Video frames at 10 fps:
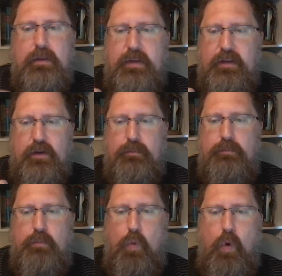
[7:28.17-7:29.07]
These are
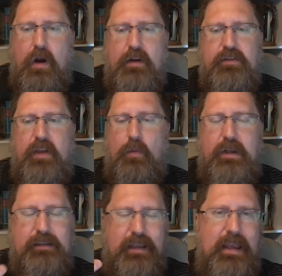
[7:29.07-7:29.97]
words that
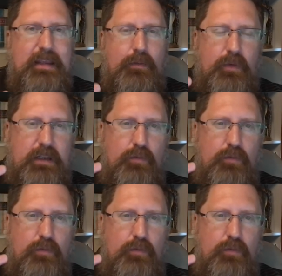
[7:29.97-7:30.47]
we take and we